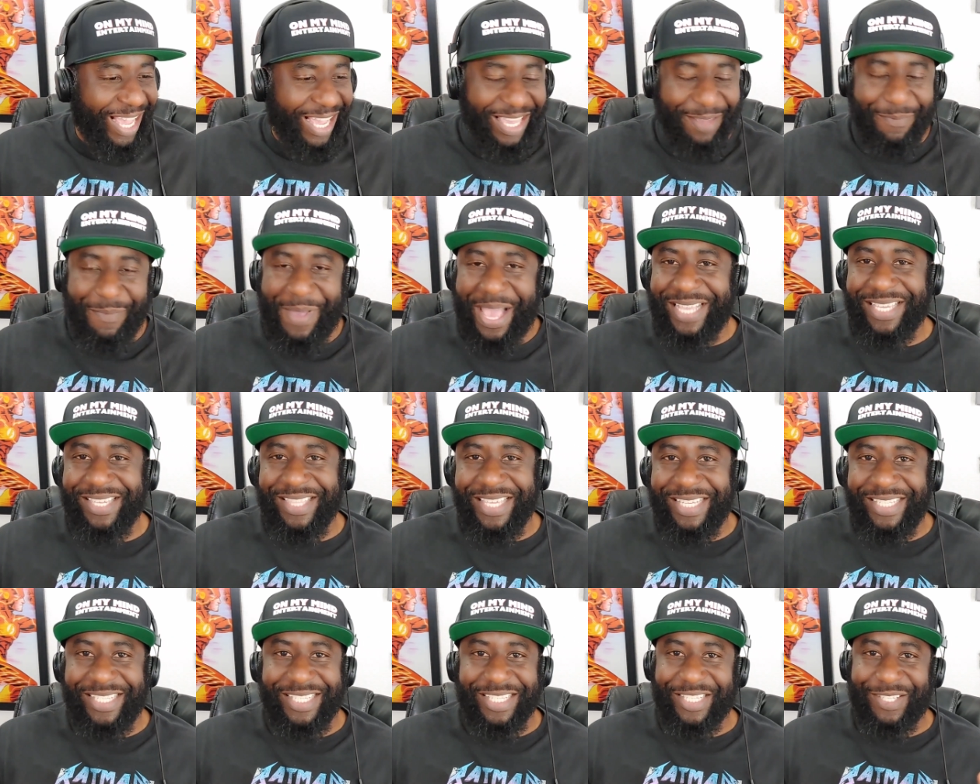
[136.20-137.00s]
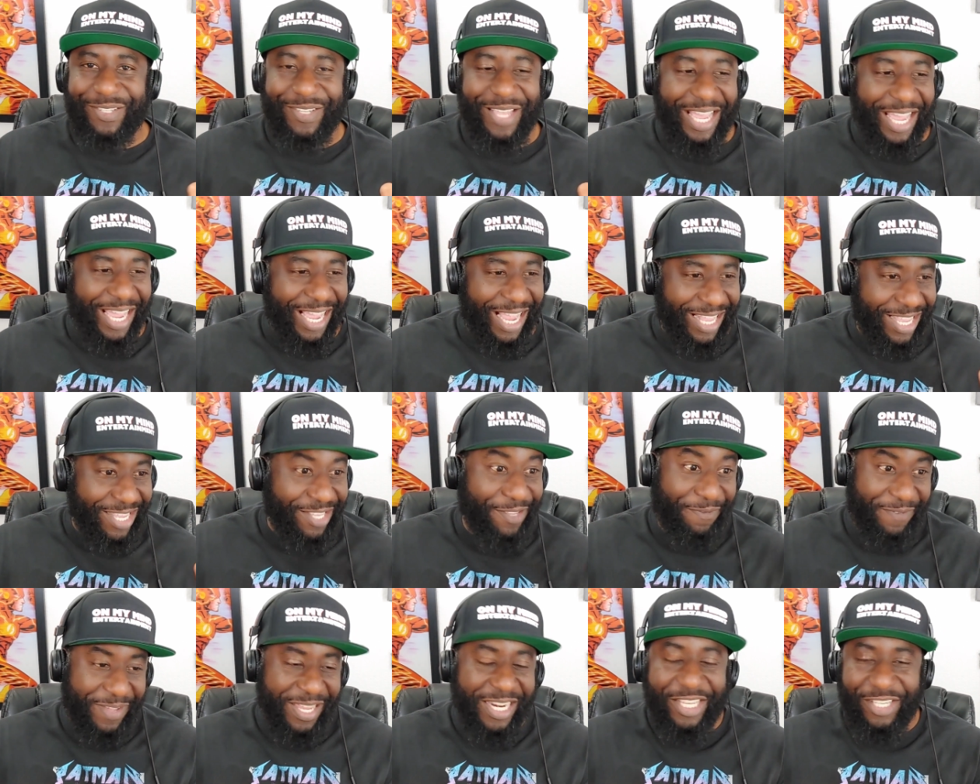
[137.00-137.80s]
get back to these because I, I need
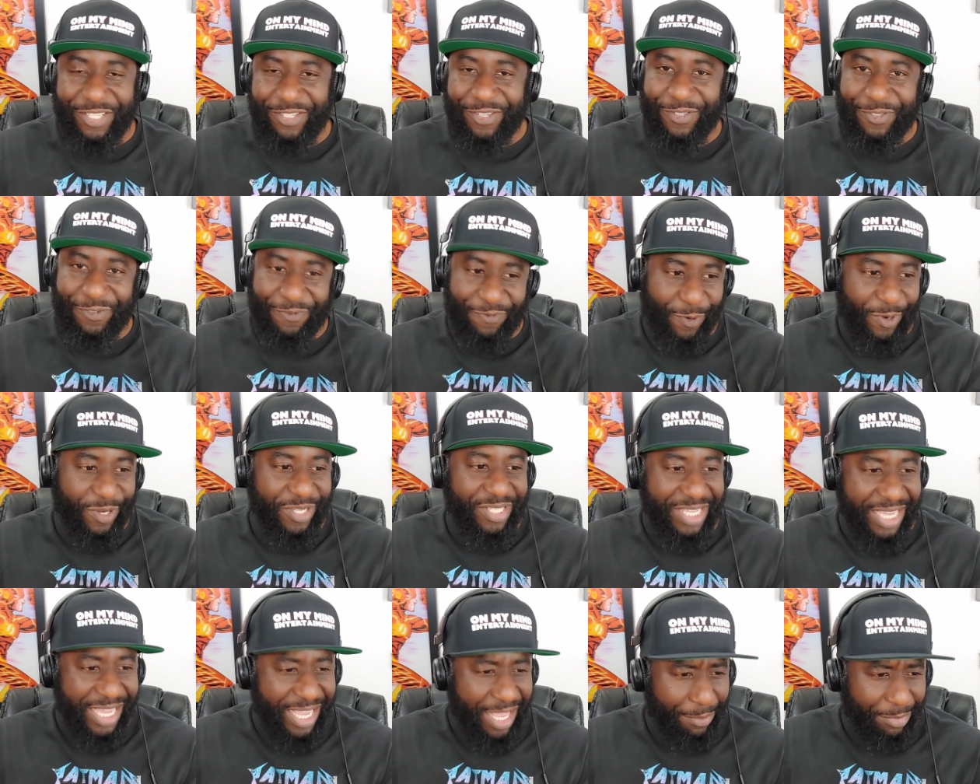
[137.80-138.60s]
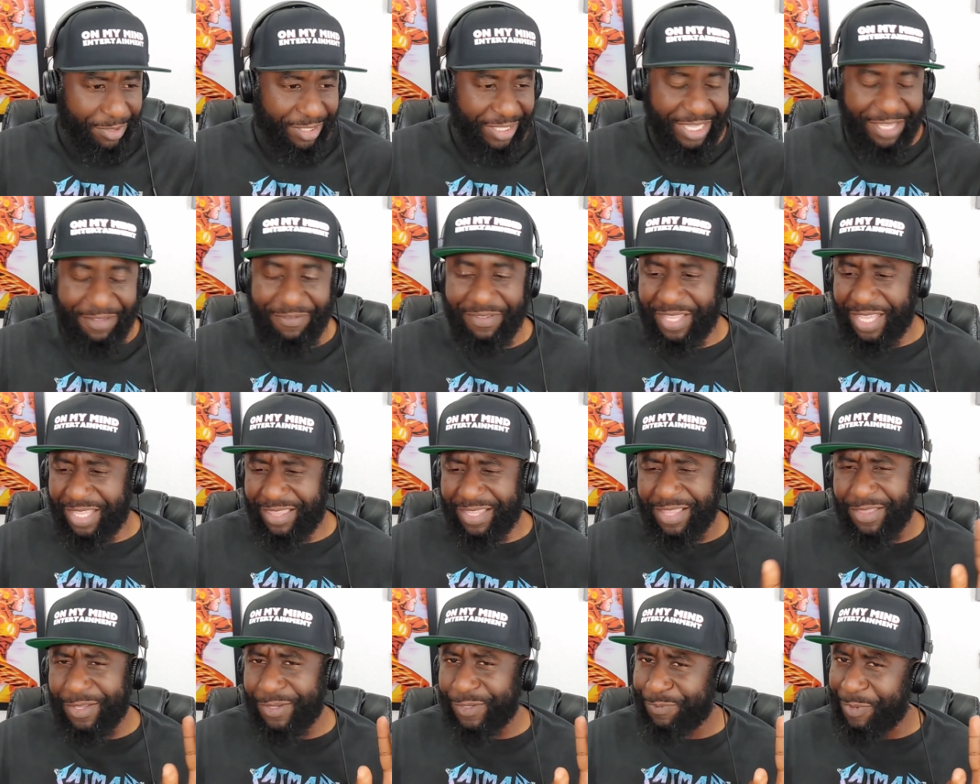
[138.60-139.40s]
to finish. There's fourteen, I believe, and I
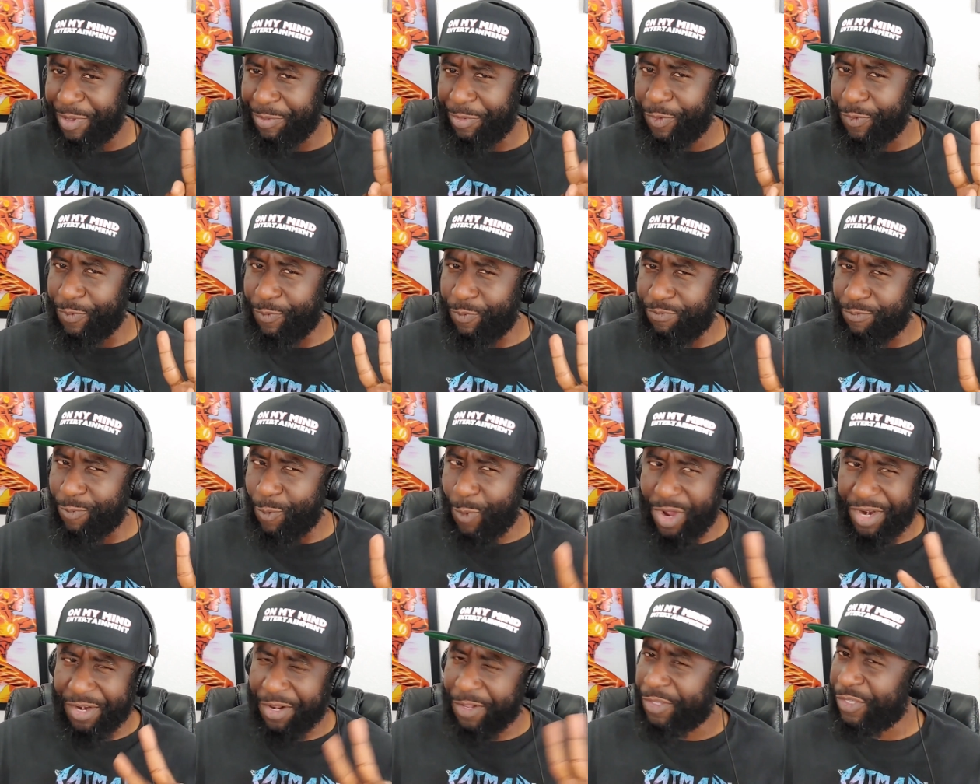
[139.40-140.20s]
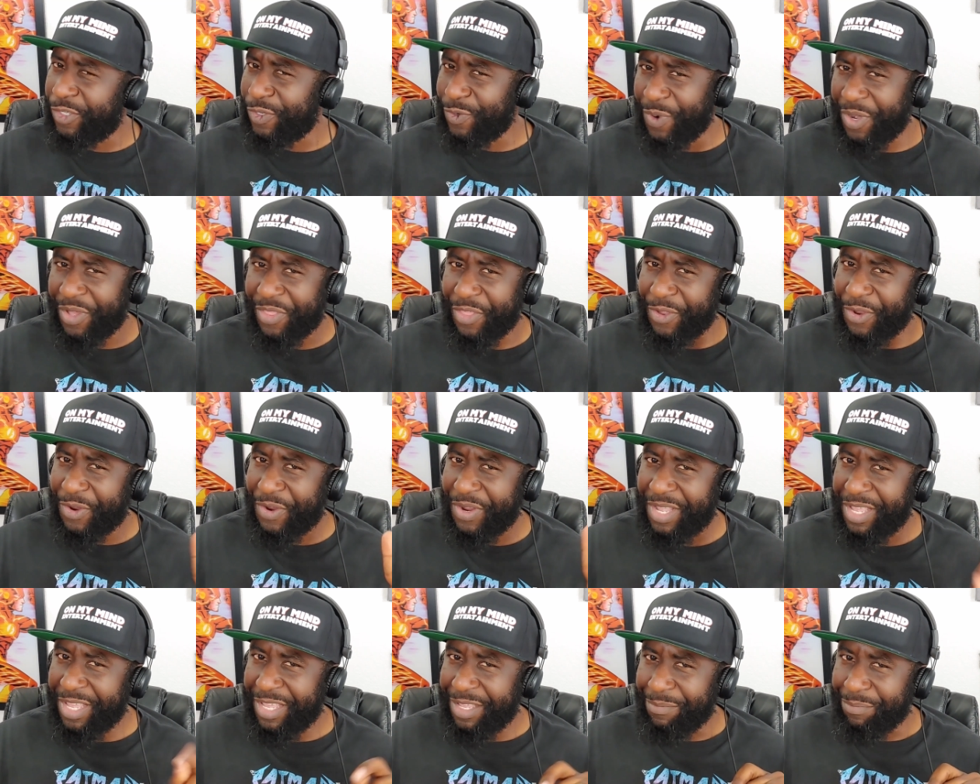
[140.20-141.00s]
think there's maybe one or two
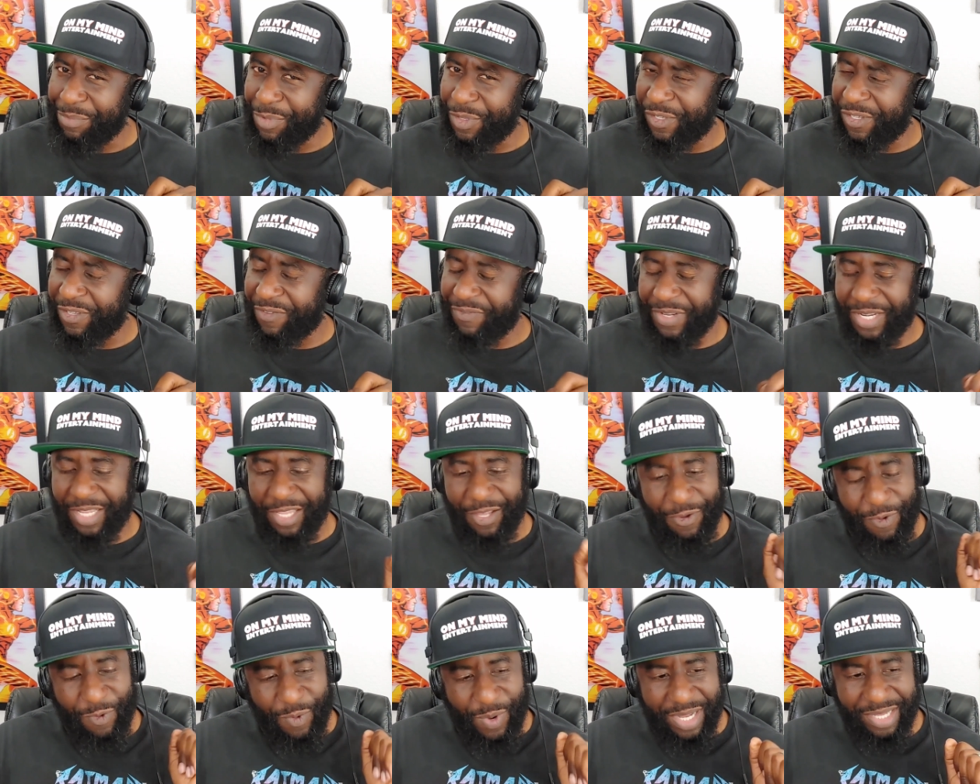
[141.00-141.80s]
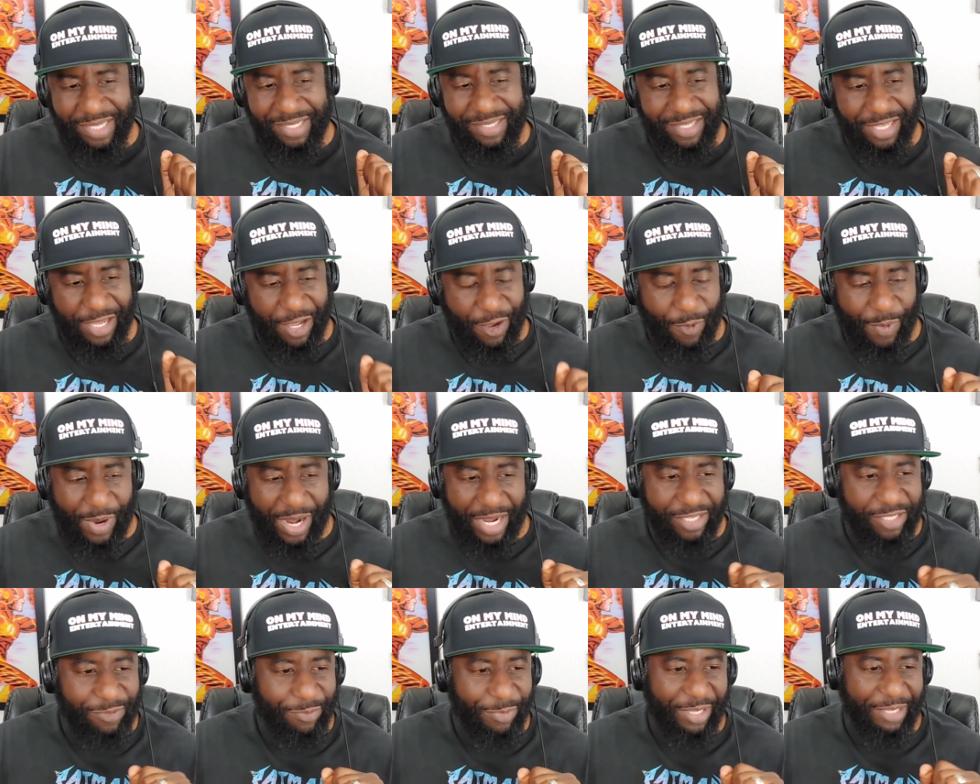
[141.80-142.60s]
other music video ones that I'll
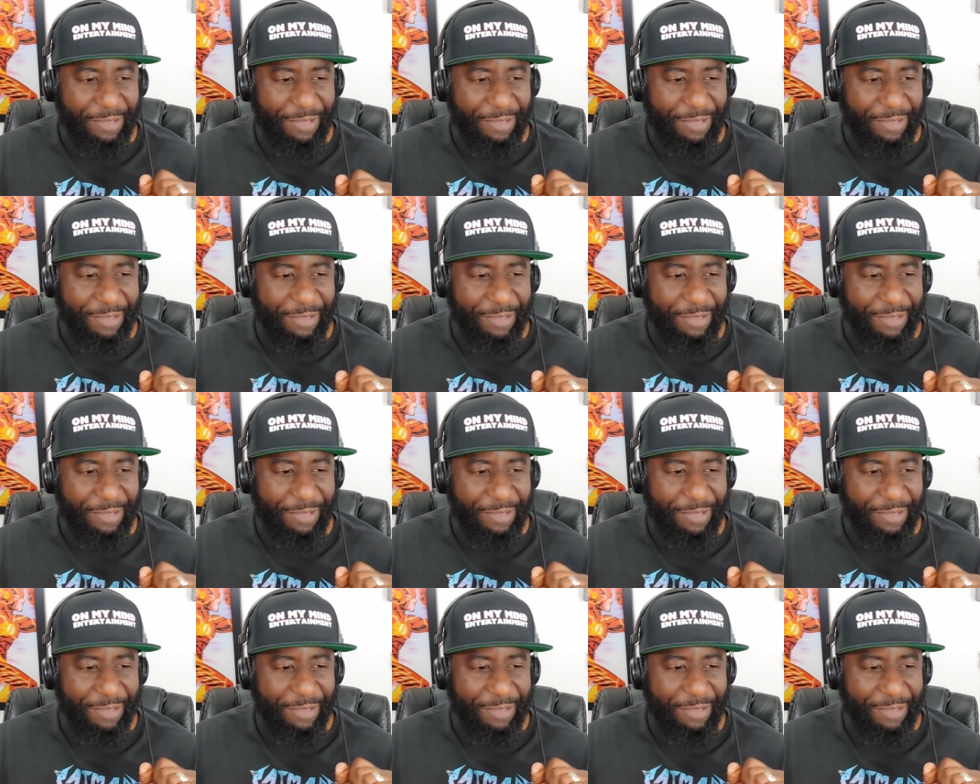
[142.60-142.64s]
watch.